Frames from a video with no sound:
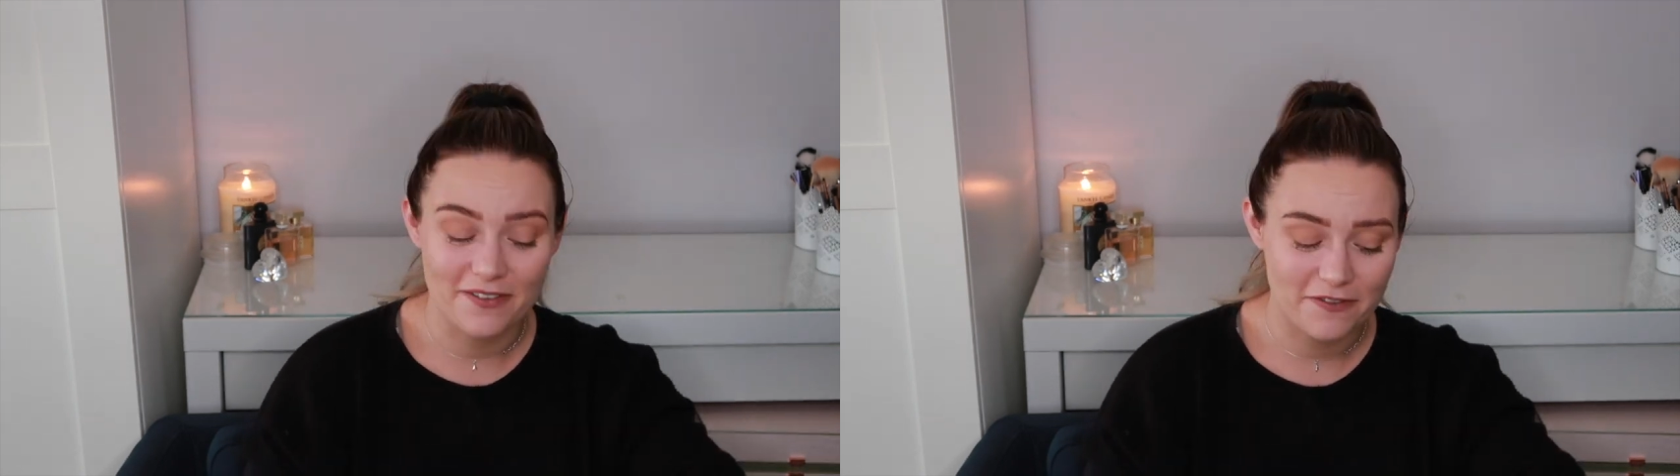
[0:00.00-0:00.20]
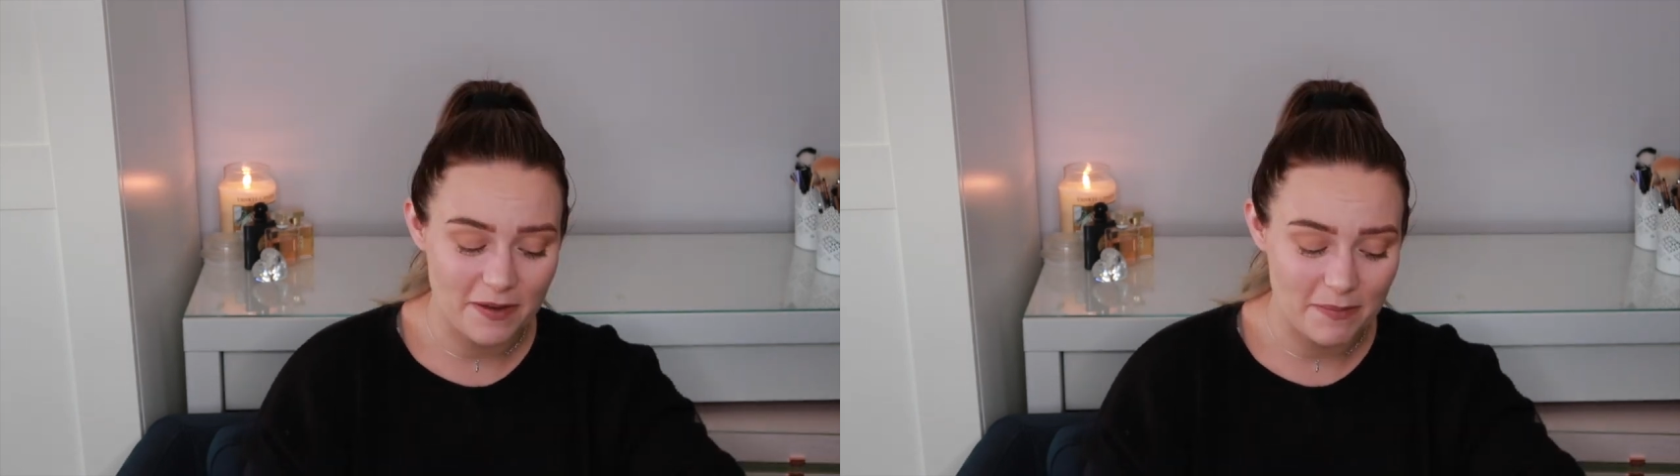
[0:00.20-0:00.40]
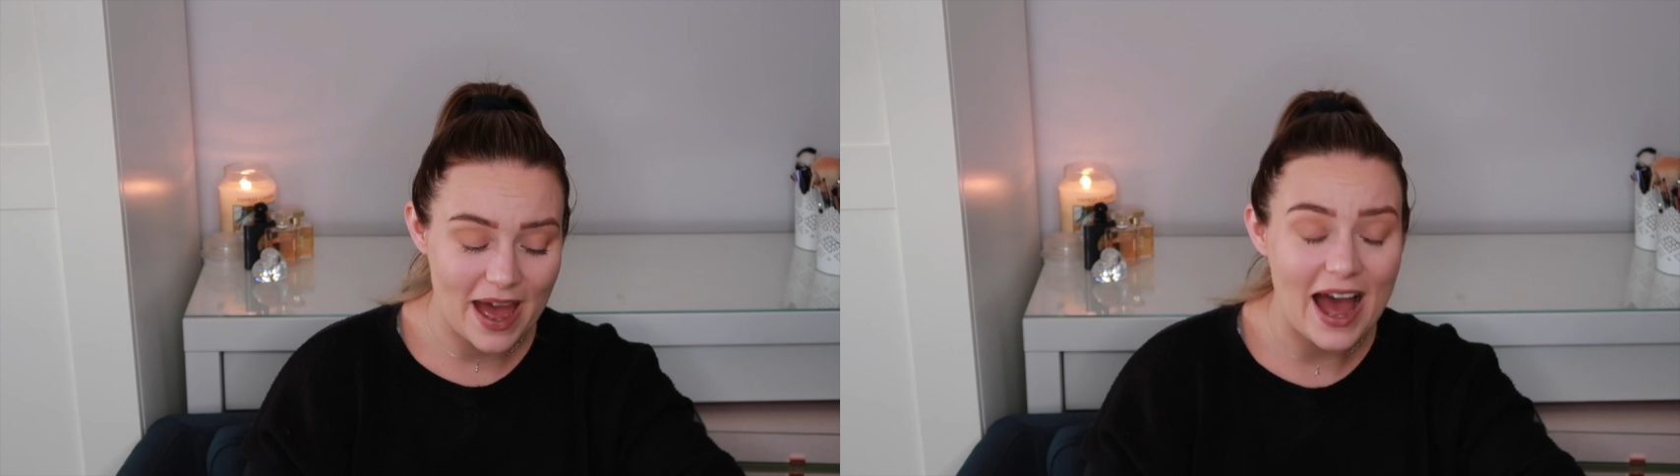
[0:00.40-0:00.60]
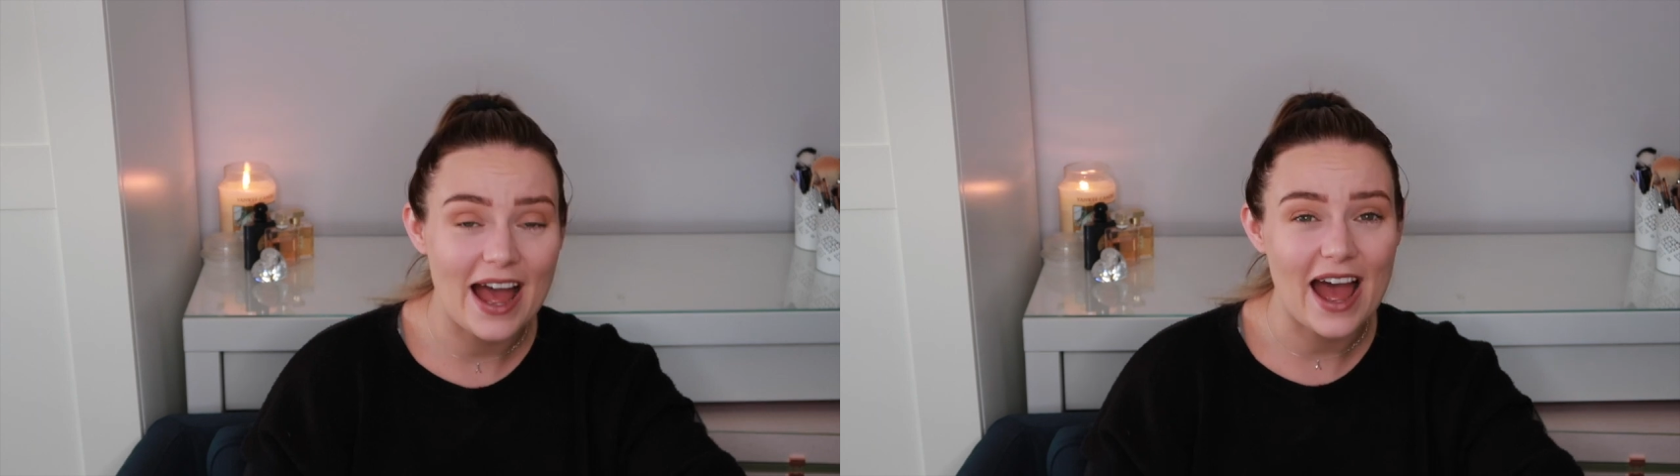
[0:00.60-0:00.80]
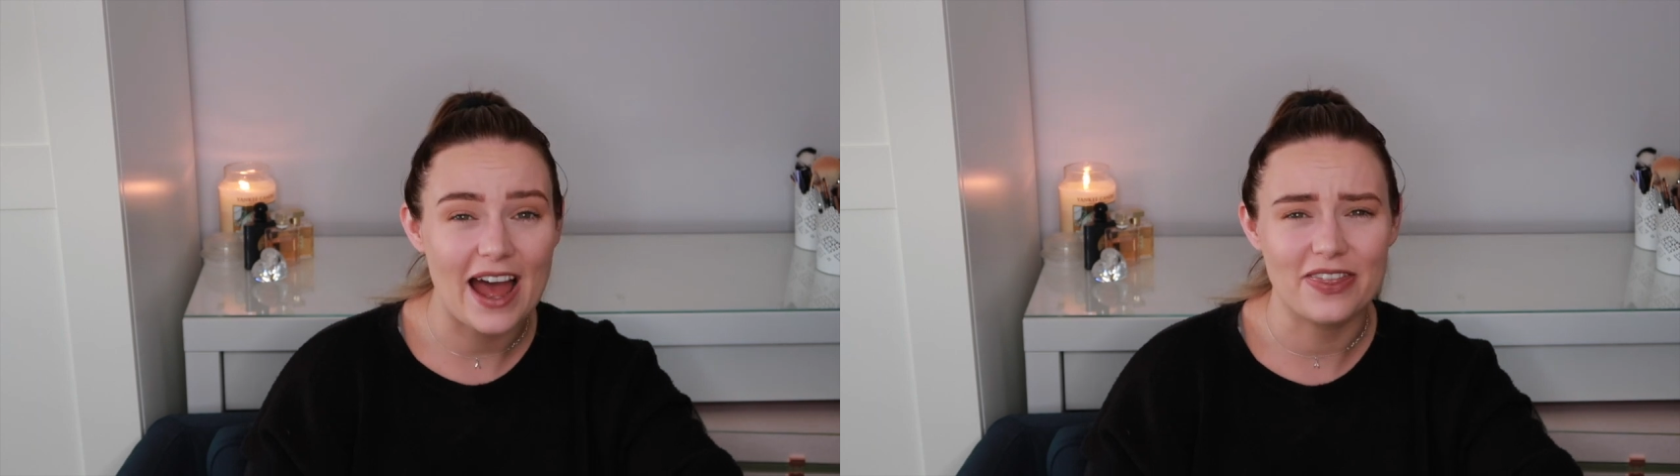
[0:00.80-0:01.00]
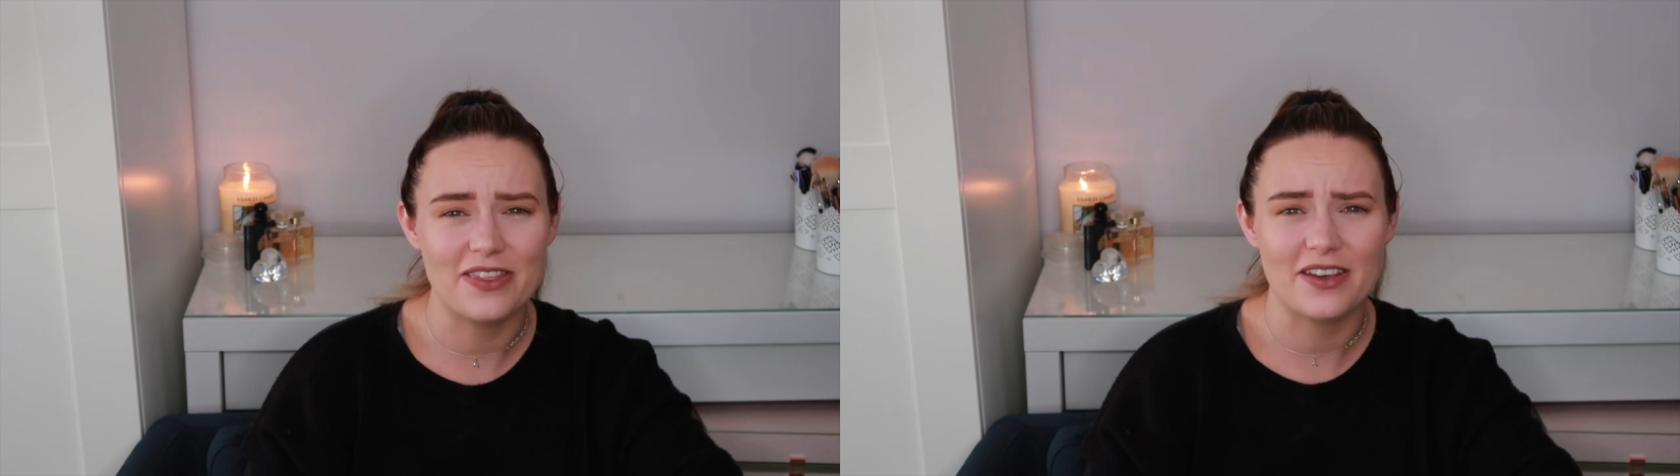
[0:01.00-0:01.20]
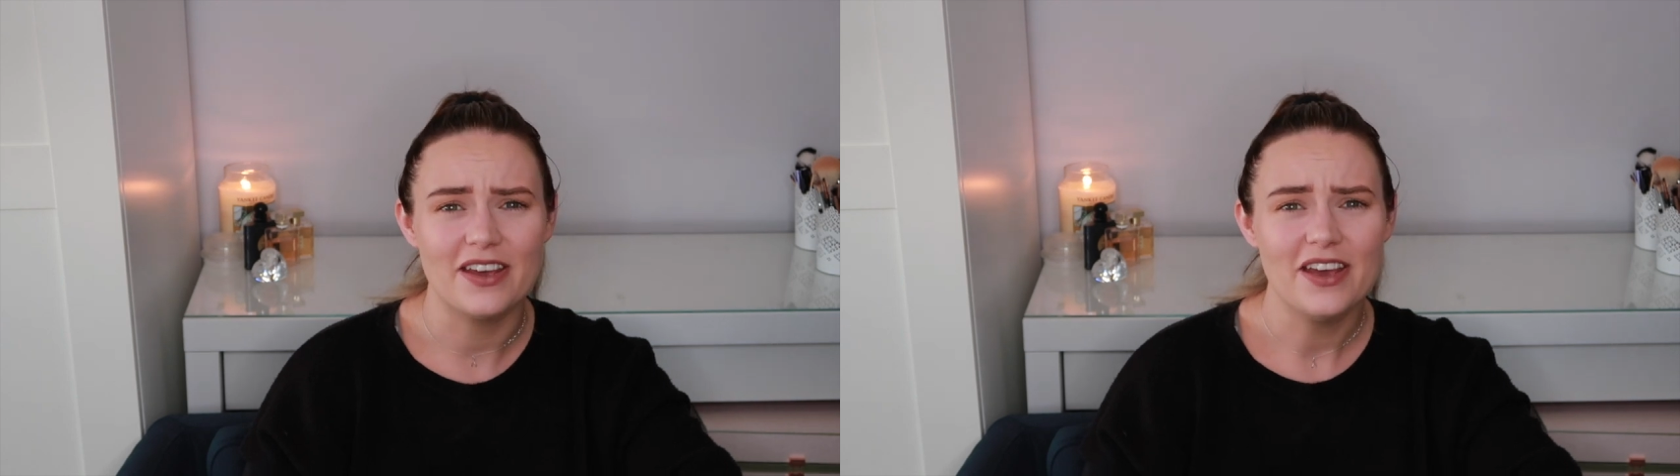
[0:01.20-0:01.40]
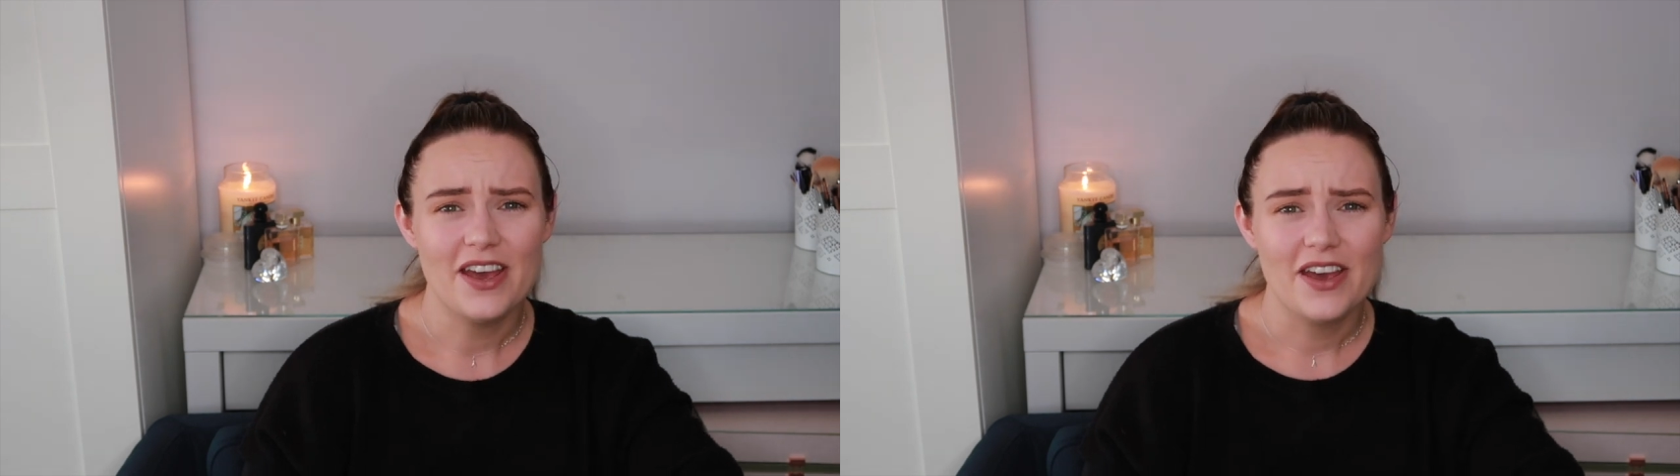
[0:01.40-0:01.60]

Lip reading: than Fitbit. I had the